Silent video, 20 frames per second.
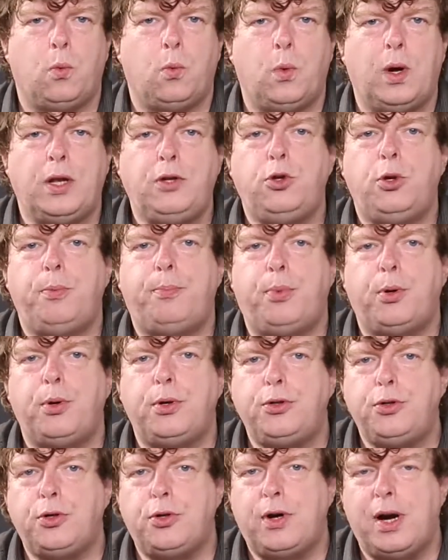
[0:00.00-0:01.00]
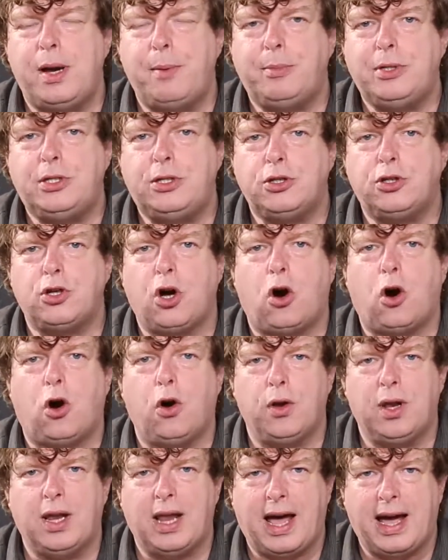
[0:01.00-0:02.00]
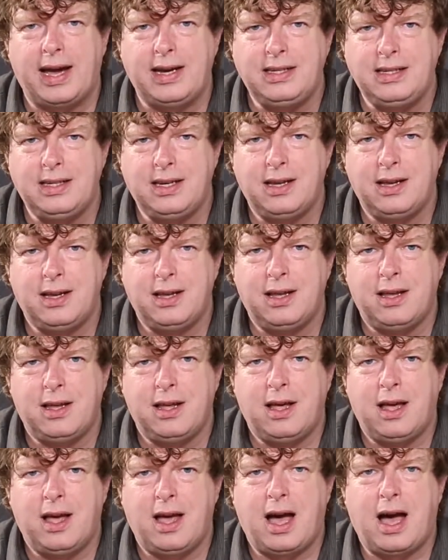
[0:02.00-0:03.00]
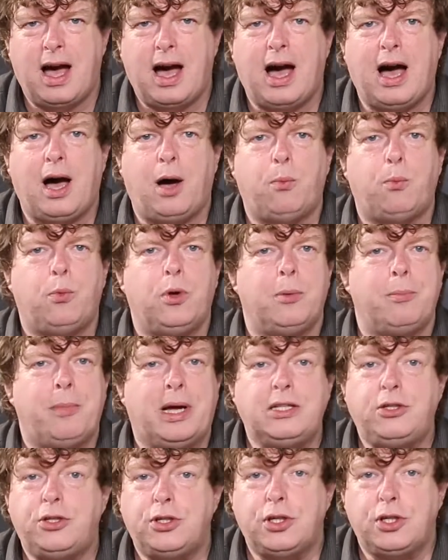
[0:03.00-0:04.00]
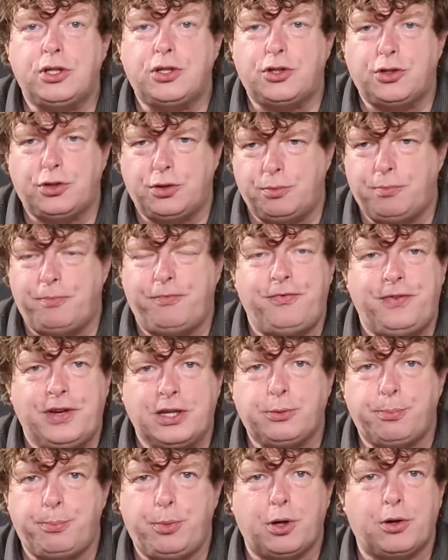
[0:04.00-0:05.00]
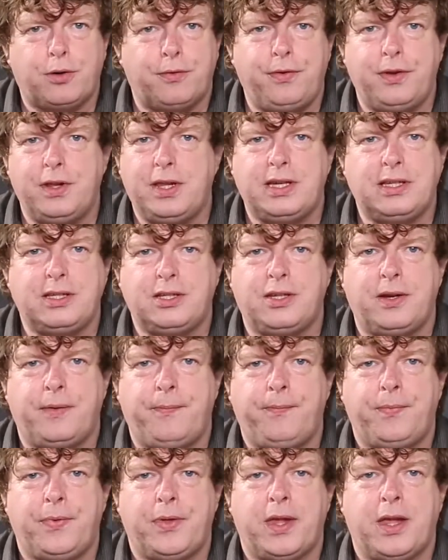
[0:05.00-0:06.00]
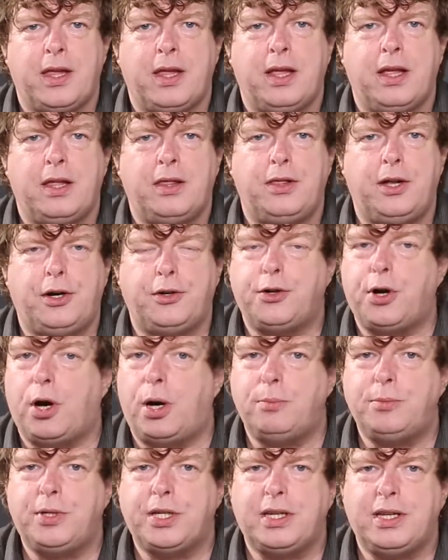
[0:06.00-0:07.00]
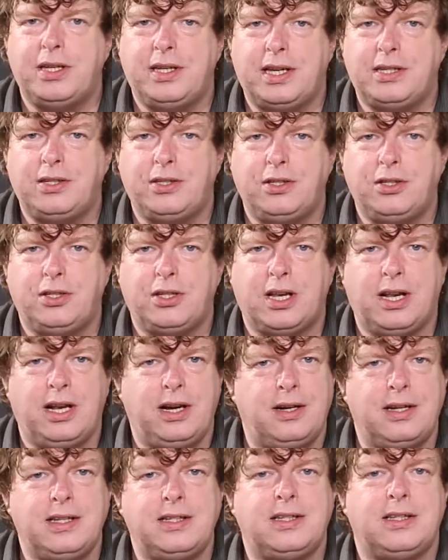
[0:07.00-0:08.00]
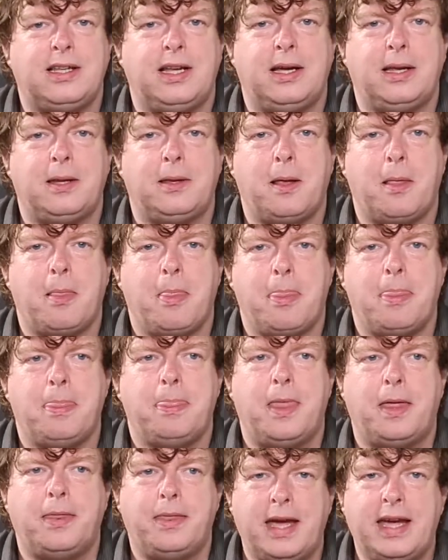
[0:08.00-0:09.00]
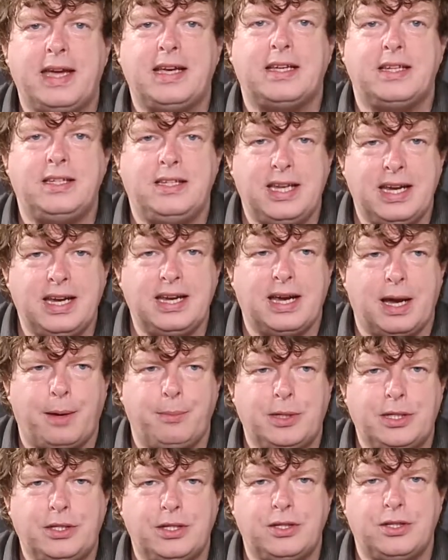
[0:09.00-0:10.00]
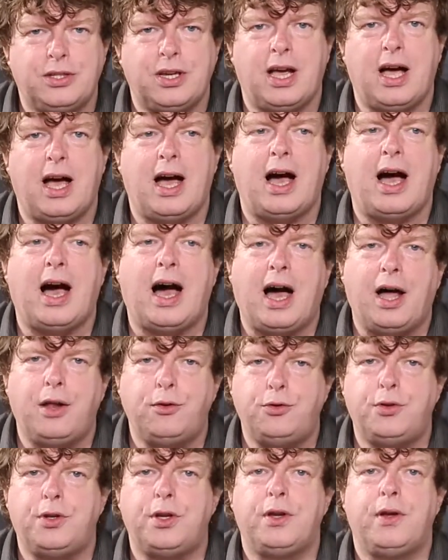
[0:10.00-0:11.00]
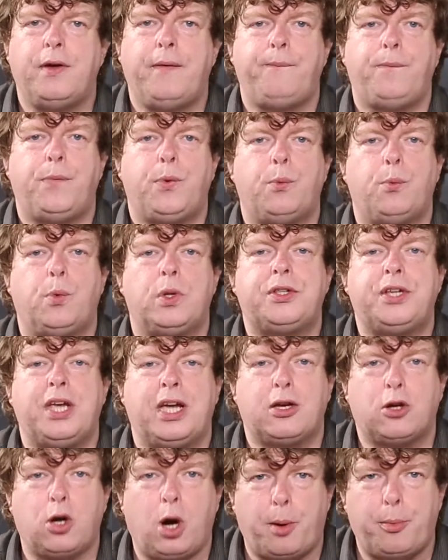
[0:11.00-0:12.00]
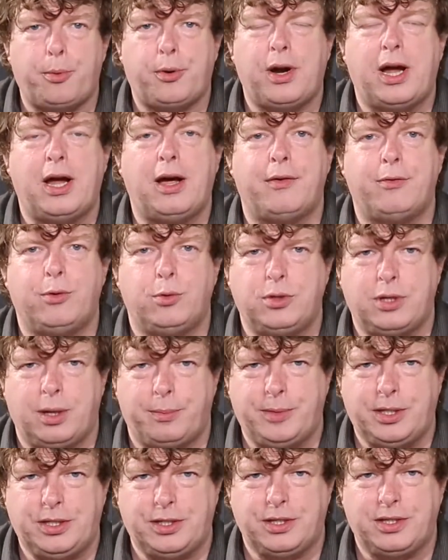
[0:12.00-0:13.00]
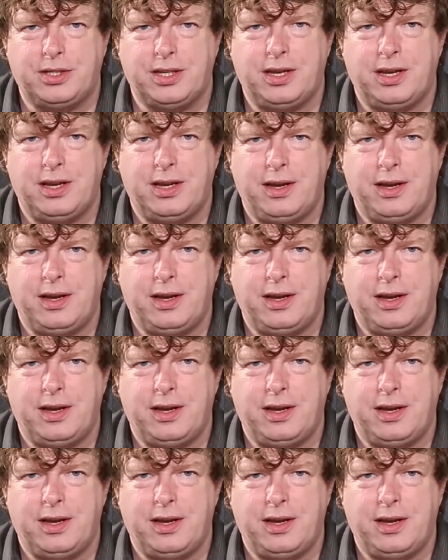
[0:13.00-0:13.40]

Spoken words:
When you put your images online, and we'll mention Facebook for this, their terms and conditions clearly state that they can take images and will take copyright of those images.